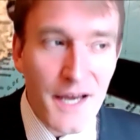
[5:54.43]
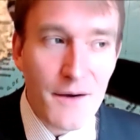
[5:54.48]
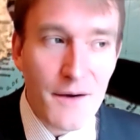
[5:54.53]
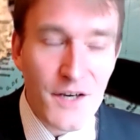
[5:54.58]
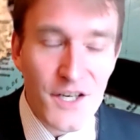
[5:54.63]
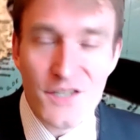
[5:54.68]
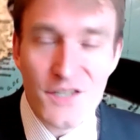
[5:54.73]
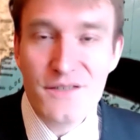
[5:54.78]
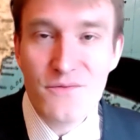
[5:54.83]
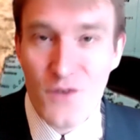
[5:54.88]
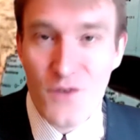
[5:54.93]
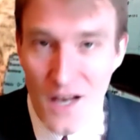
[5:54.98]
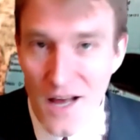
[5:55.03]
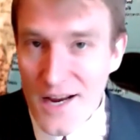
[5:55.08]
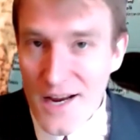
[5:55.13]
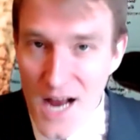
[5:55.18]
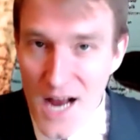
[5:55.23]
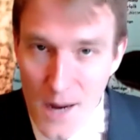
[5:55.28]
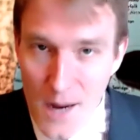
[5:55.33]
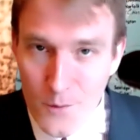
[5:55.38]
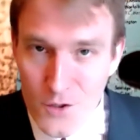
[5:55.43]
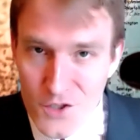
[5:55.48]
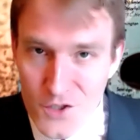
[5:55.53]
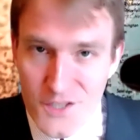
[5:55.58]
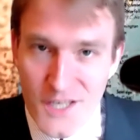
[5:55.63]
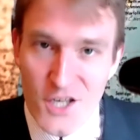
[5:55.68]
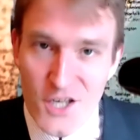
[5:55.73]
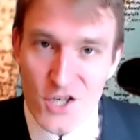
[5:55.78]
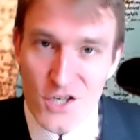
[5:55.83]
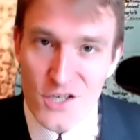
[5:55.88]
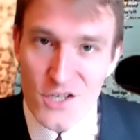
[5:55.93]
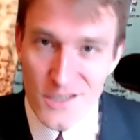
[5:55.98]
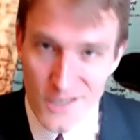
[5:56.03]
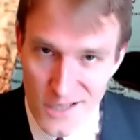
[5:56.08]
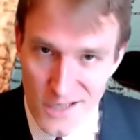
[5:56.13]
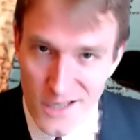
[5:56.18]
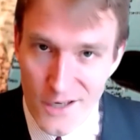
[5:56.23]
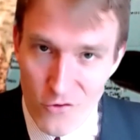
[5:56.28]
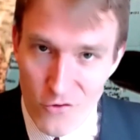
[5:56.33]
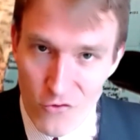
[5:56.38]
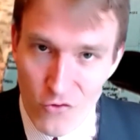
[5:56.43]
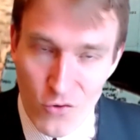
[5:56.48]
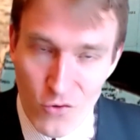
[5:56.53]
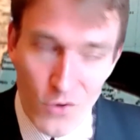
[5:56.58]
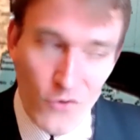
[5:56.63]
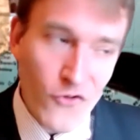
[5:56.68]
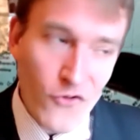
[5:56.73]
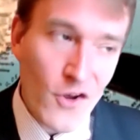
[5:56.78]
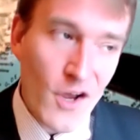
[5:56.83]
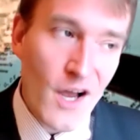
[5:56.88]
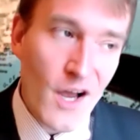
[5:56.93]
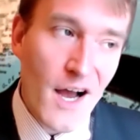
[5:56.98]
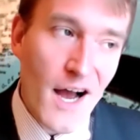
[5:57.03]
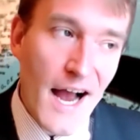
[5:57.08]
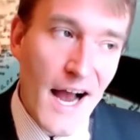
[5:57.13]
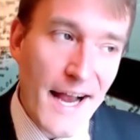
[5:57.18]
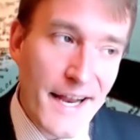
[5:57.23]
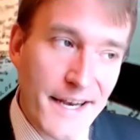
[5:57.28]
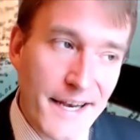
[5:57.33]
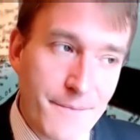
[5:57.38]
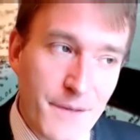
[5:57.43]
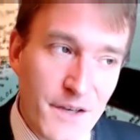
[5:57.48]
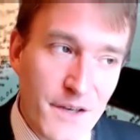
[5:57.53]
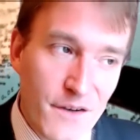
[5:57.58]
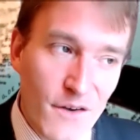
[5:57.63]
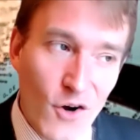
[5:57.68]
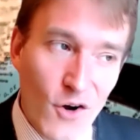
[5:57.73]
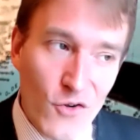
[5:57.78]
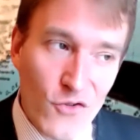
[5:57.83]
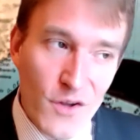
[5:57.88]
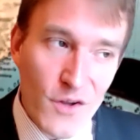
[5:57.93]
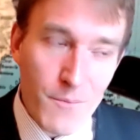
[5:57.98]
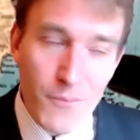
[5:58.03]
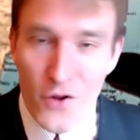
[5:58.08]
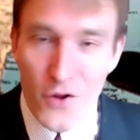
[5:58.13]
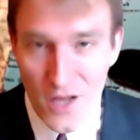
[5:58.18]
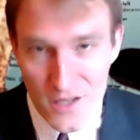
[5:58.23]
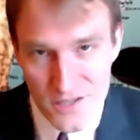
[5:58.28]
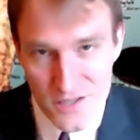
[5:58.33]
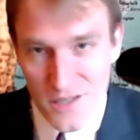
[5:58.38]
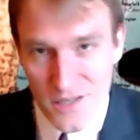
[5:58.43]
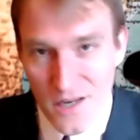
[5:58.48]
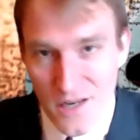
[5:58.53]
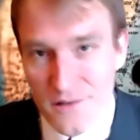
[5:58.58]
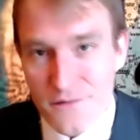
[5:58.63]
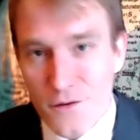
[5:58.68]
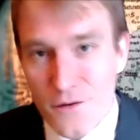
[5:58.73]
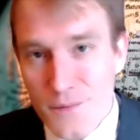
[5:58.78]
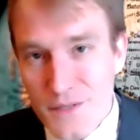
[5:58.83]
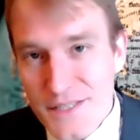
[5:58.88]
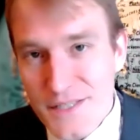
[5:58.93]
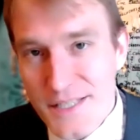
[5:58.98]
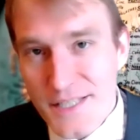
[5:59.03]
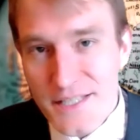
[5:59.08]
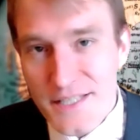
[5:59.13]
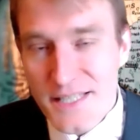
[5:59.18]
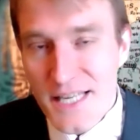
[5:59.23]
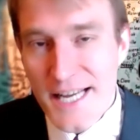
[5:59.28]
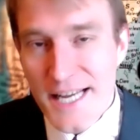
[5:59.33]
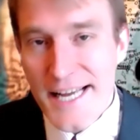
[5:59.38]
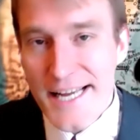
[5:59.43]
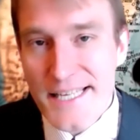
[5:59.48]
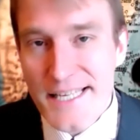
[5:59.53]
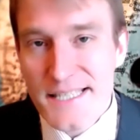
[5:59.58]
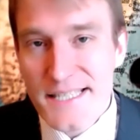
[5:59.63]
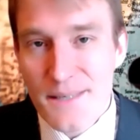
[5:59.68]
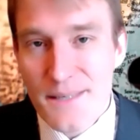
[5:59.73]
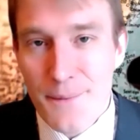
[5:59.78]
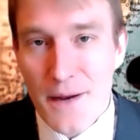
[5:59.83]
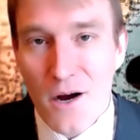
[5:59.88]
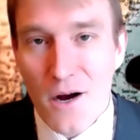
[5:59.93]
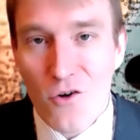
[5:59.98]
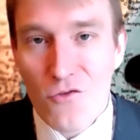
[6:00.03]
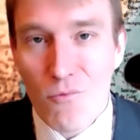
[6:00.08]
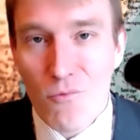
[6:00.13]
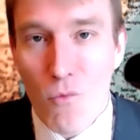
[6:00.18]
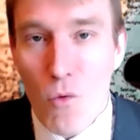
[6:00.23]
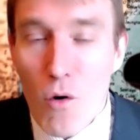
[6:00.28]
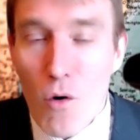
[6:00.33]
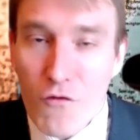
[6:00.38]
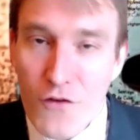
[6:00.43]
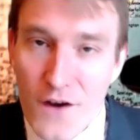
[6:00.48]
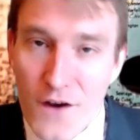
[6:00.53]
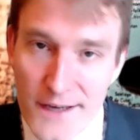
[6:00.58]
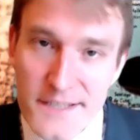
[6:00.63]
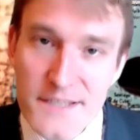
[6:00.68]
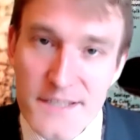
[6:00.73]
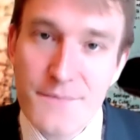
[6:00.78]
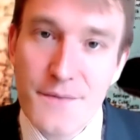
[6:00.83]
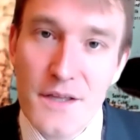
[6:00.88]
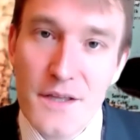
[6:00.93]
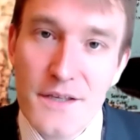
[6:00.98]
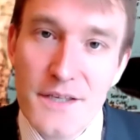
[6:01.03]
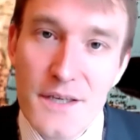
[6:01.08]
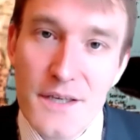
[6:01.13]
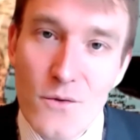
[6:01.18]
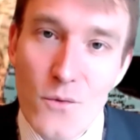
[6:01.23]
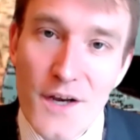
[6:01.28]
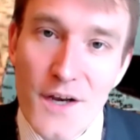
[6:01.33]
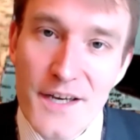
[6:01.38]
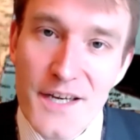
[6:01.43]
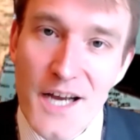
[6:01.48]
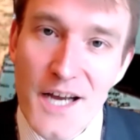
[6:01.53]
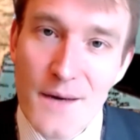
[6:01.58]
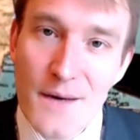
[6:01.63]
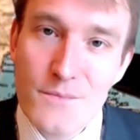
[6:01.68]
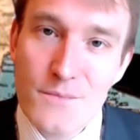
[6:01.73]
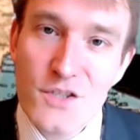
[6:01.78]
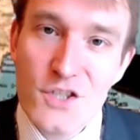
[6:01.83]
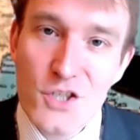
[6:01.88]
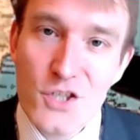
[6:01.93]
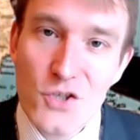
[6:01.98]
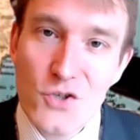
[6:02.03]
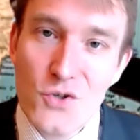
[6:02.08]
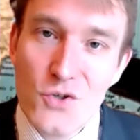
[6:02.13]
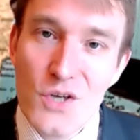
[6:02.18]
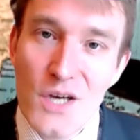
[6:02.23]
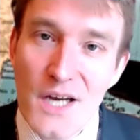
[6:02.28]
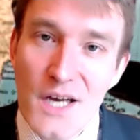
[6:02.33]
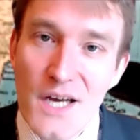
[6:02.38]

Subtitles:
because we like harmonization and clear rules. But on the plus side for business, it's about more flexibility when it comes to